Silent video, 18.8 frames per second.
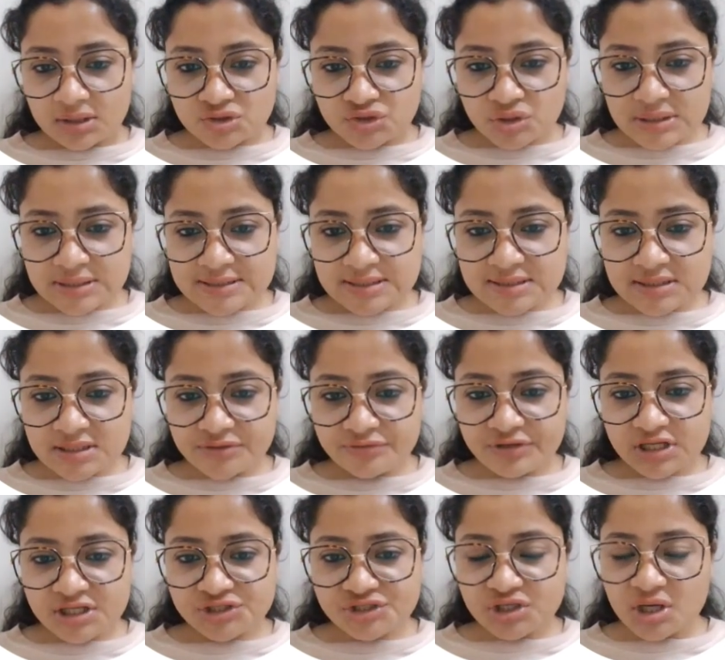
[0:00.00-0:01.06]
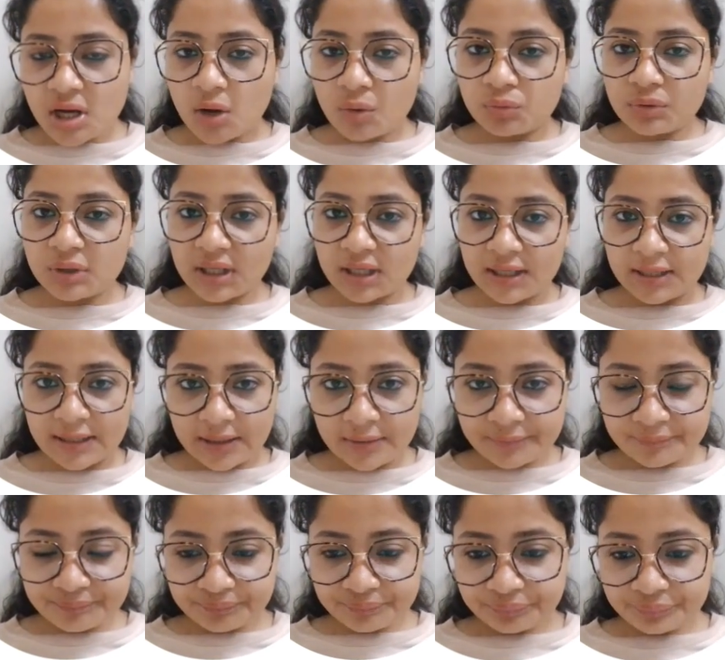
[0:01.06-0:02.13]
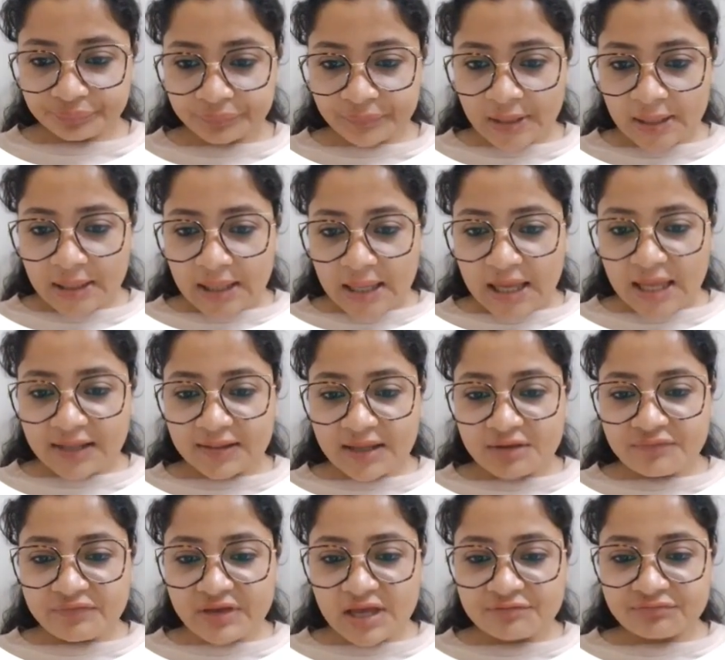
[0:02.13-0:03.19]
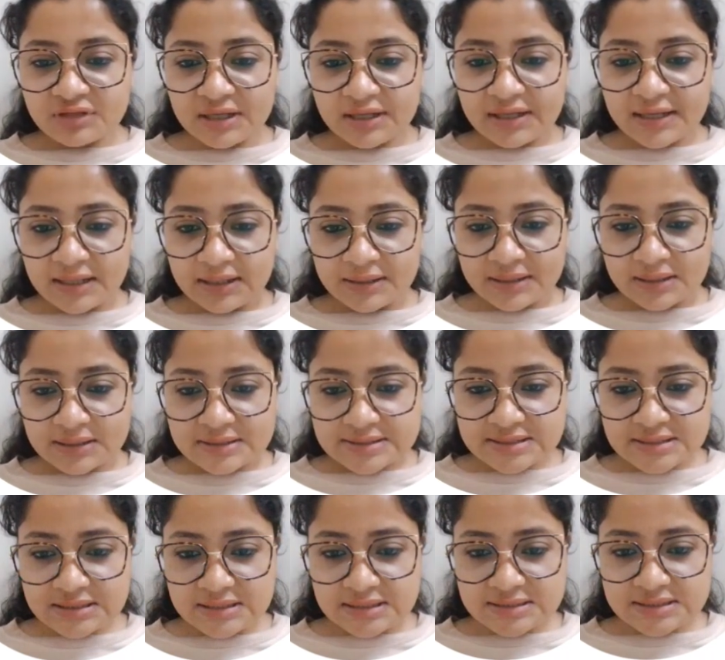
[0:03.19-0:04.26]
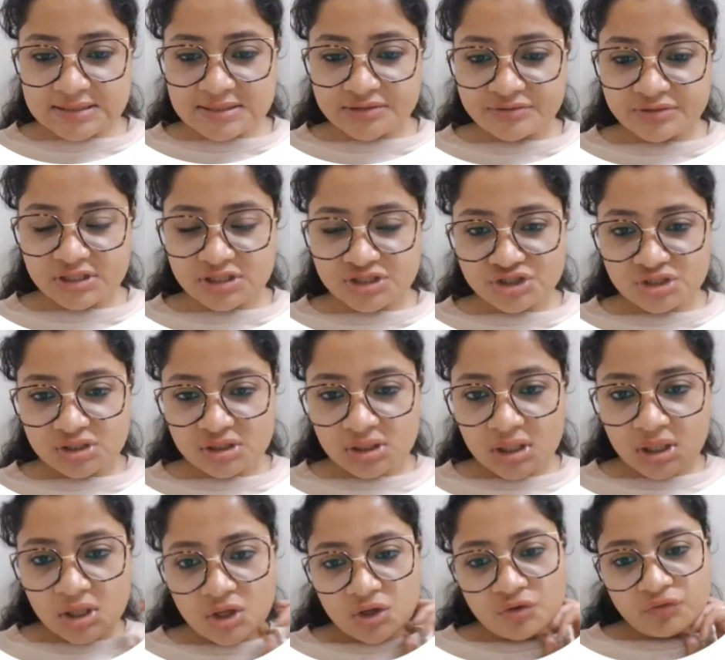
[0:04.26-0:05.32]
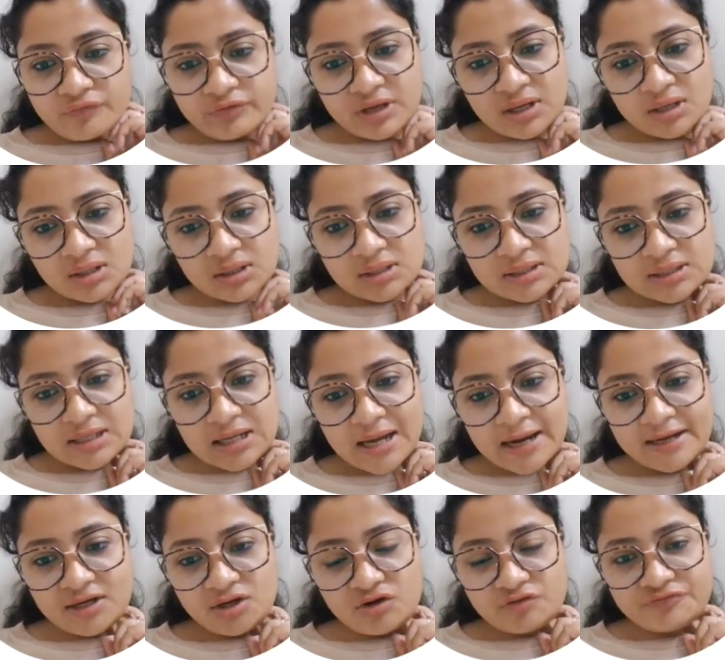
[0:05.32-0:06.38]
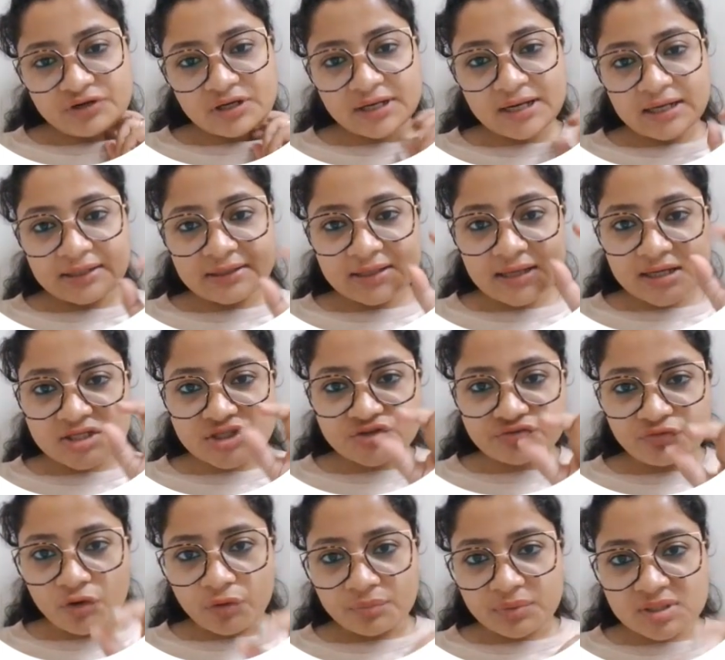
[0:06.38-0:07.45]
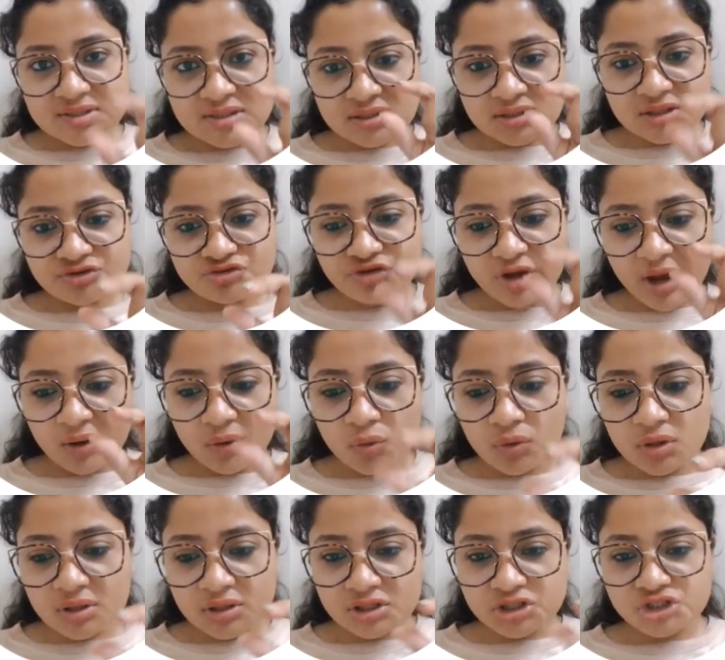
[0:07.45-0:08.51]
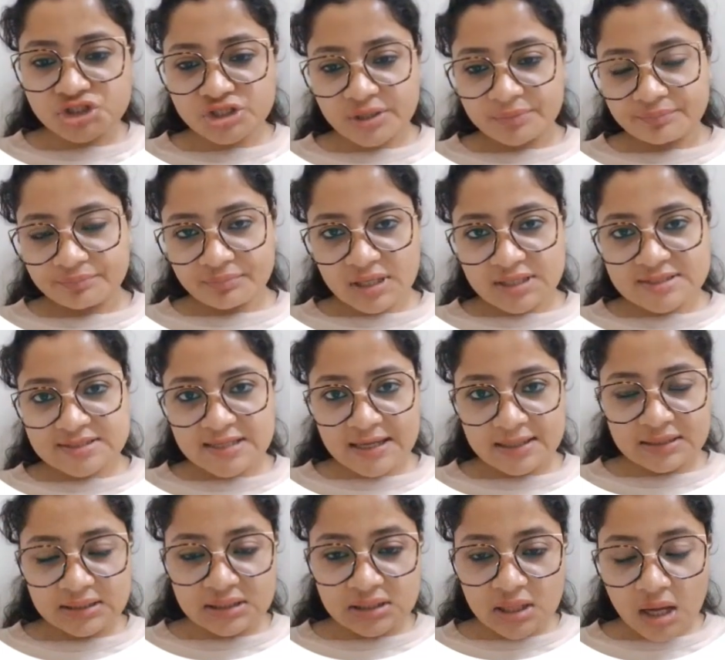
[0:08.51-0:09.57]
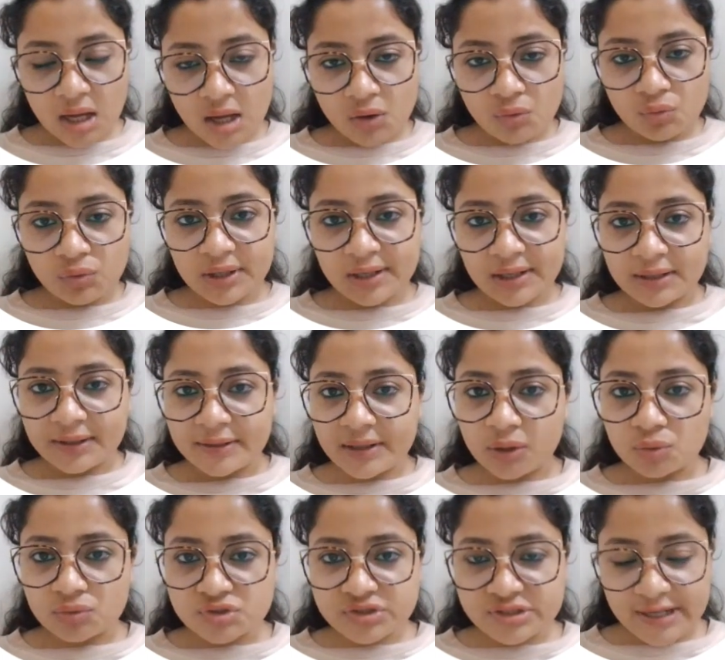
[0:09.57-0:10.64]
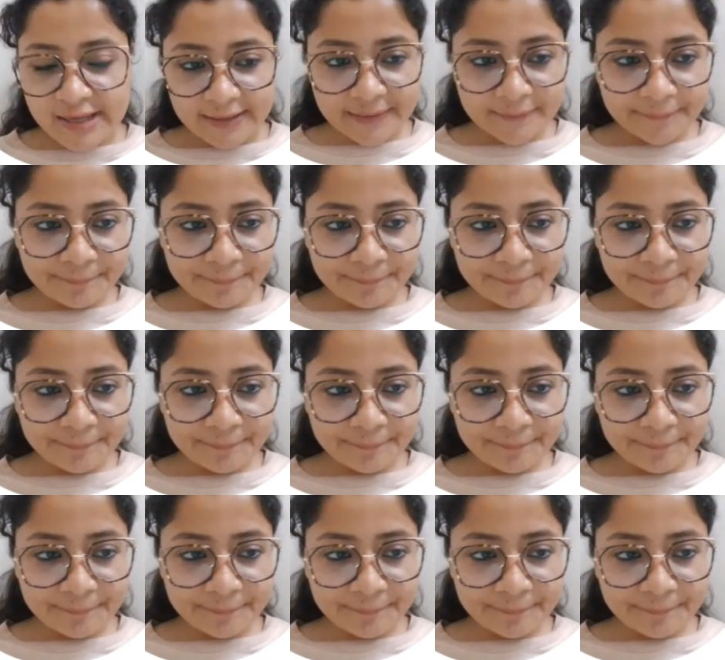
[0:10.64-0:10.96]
So this is the reach count area. And then we have the delta. See, this is a region where kind of a delta is formed. Isn't it triangular in shape? Exactly how a delta looks like.